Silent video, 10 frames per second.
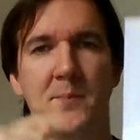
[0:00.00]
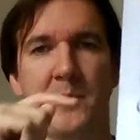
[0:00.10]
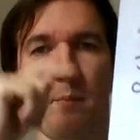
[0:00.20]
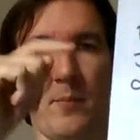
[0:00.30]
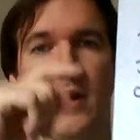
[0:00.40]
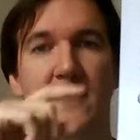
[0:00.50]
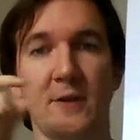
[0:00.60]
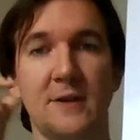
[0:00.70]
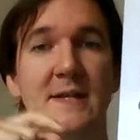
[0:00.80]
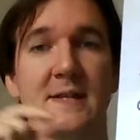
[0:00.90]
But if
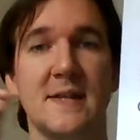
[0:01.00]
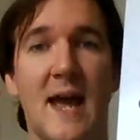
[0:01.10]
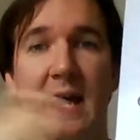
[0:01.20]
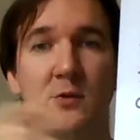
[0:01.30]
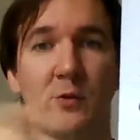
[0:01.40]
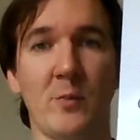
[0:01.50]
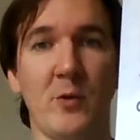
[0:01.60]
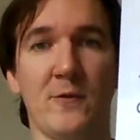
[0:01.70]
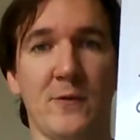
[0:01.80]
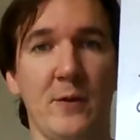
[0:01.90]
I needed to add or
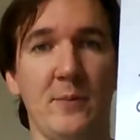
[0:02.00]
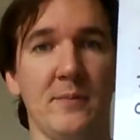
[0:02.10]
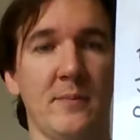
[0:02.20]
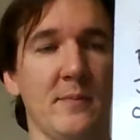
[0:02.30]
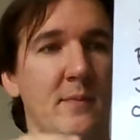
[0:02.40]
remove them,